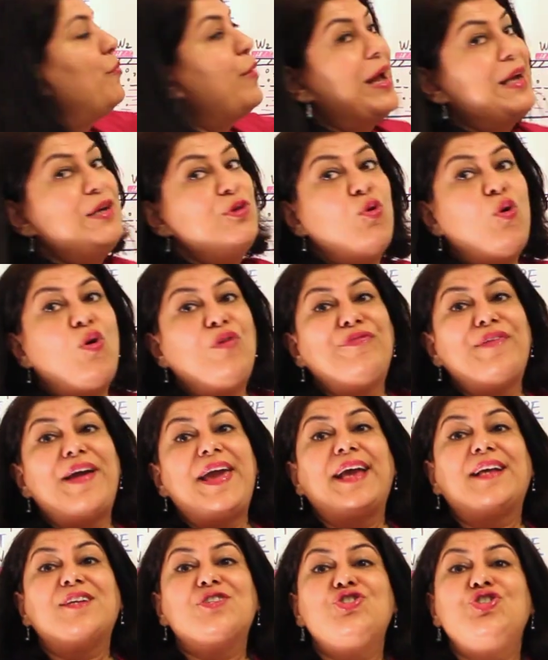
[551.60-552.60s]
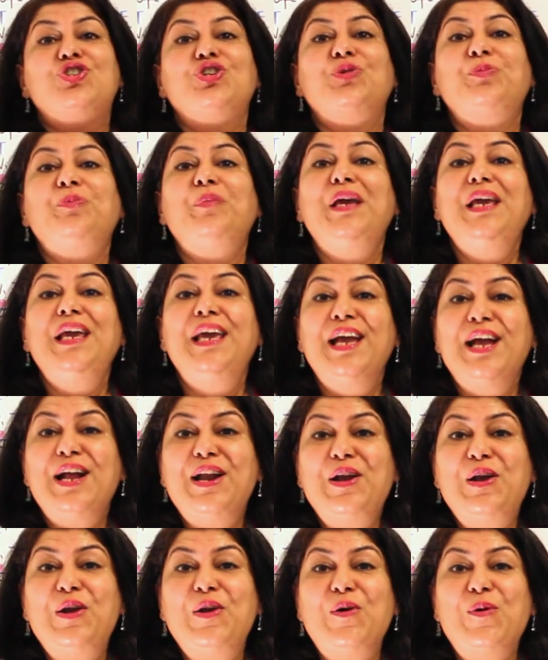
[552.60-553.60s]
value of X should be
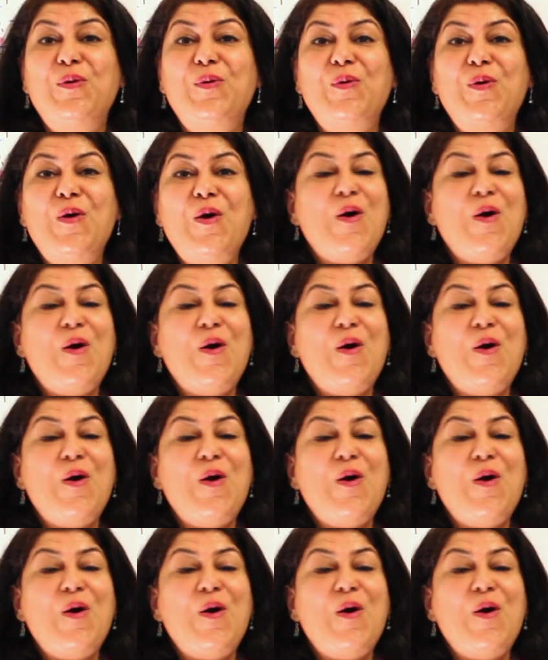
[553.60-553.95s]
low,